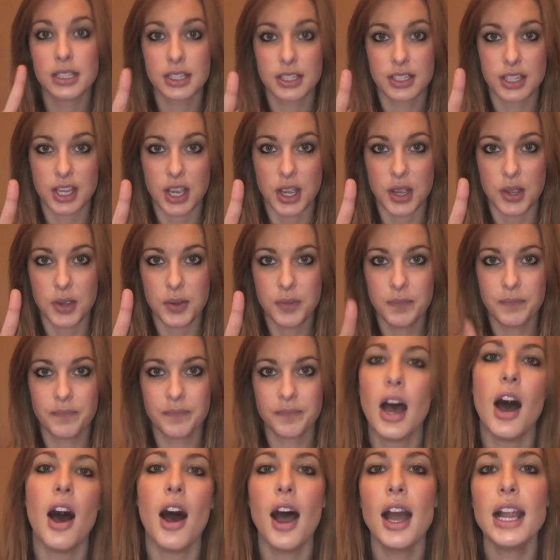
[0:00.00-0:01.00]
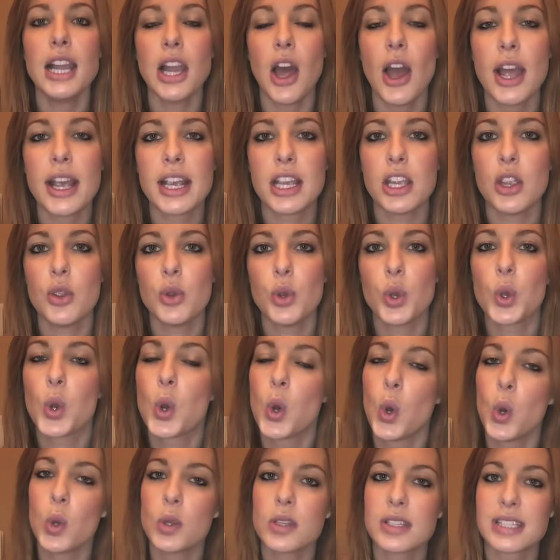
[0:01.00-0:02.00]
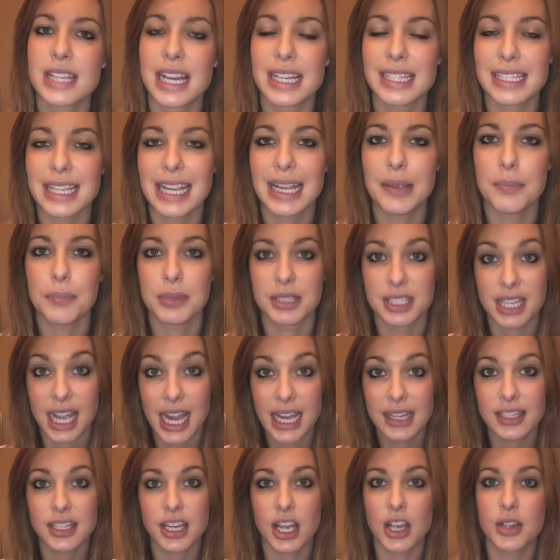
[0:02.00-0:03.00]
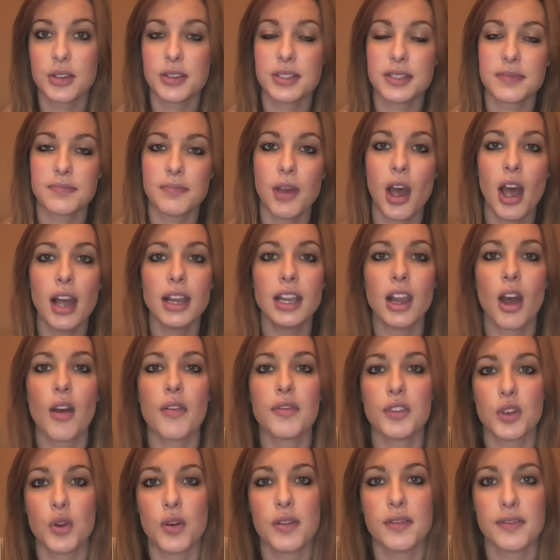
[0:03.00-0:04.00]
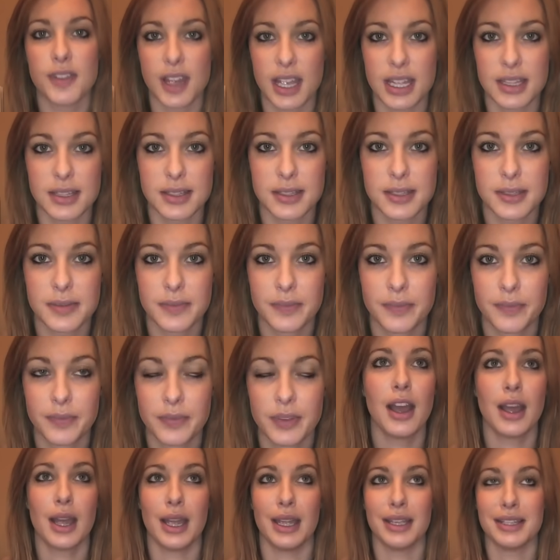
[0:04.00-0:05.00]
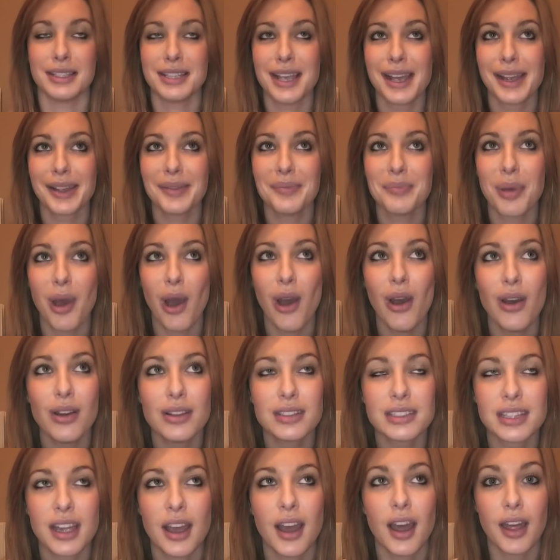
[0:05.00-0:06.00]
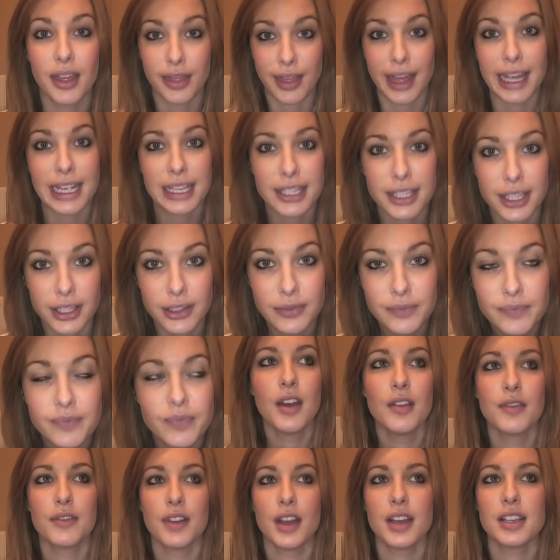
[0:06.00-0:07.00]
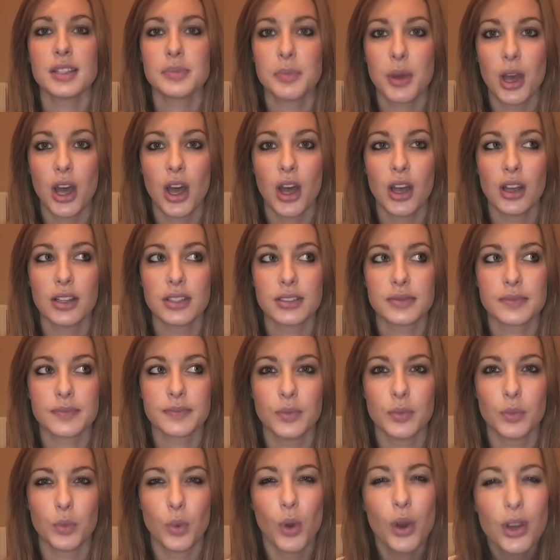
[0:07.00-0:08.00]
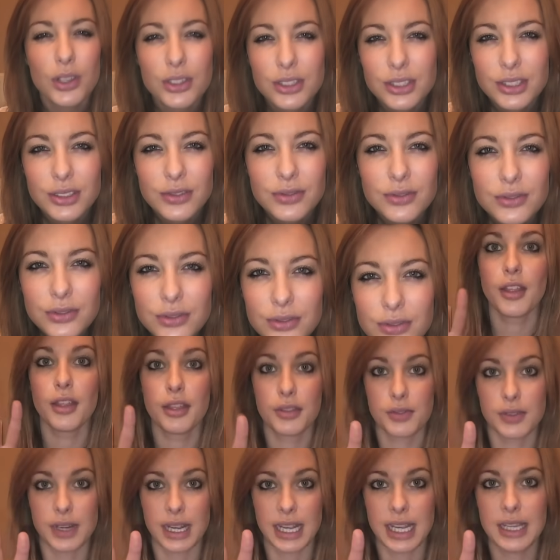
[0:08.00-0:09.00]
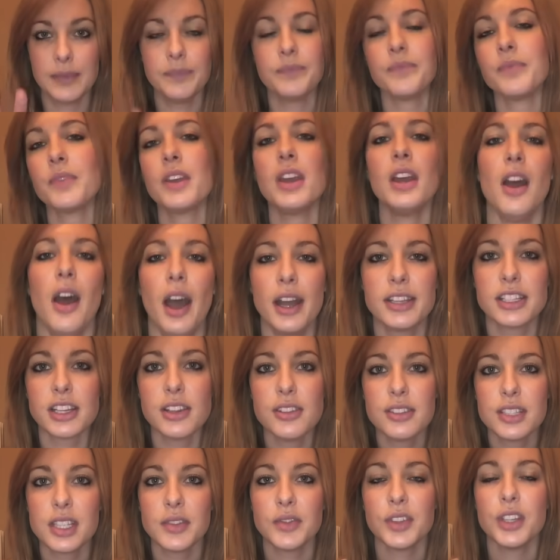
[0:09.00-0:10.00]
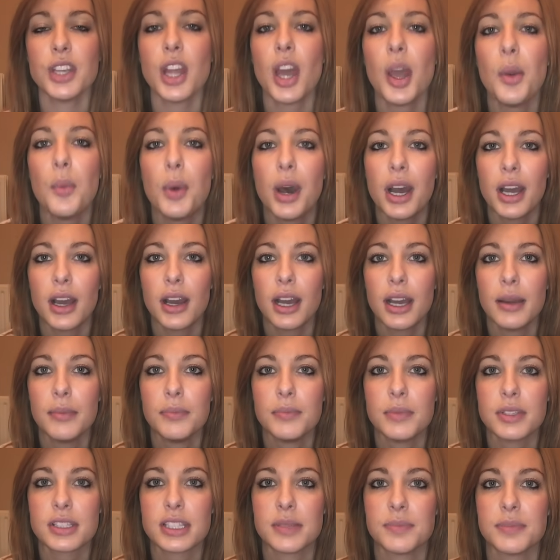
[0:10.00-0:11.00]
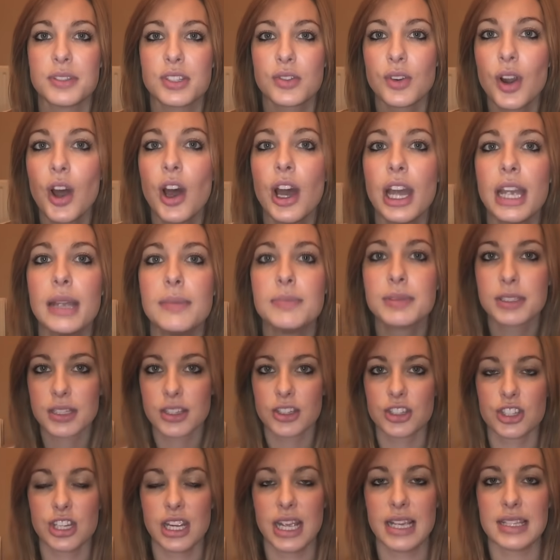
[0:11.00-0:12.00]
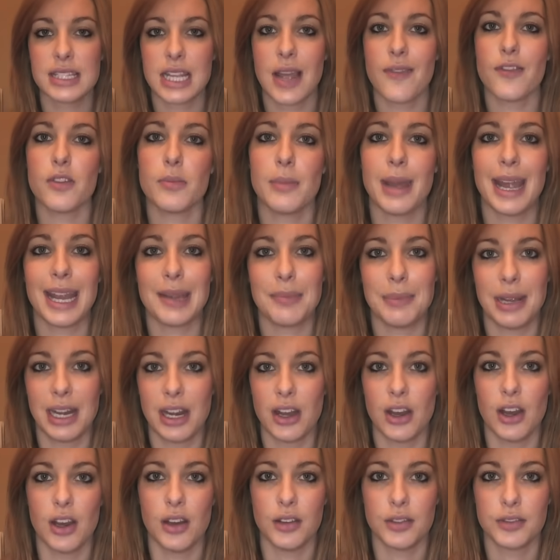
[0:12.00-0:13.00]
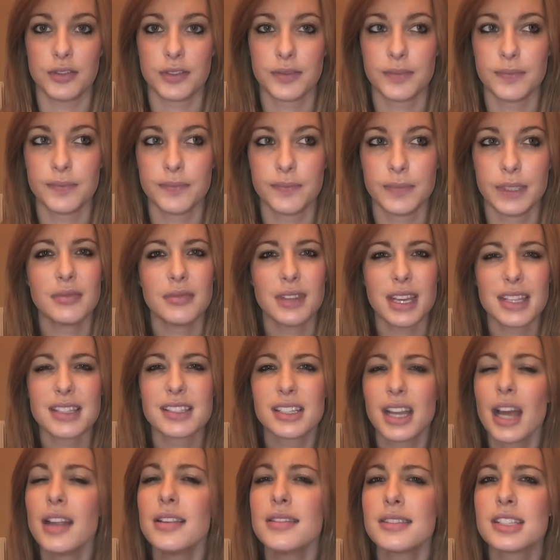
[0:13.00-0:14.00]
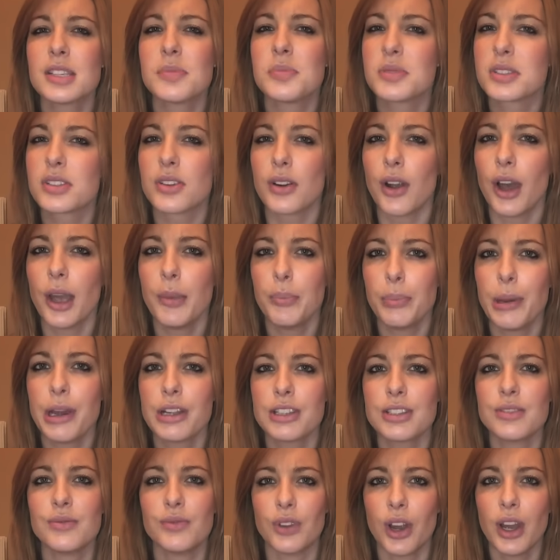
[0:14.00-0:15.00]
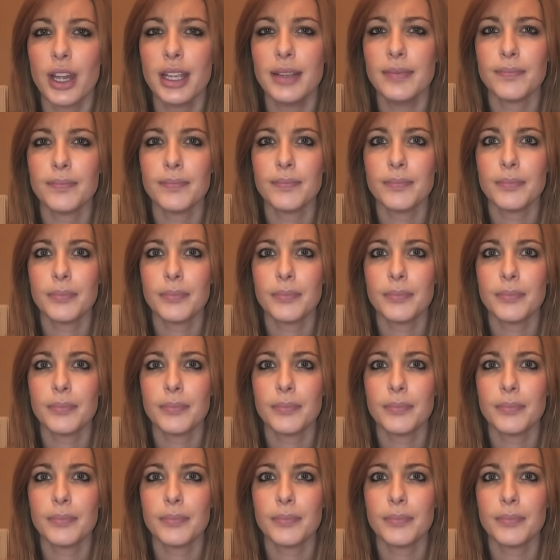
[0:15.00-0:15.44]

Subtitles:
Two, I like unicorns that eat potatoes. I love your vids. Okay, second part, thank you. First part, what? Three, I don't even know why I am subscribed. She has never made me laugh. There's an unsubscribe button, right?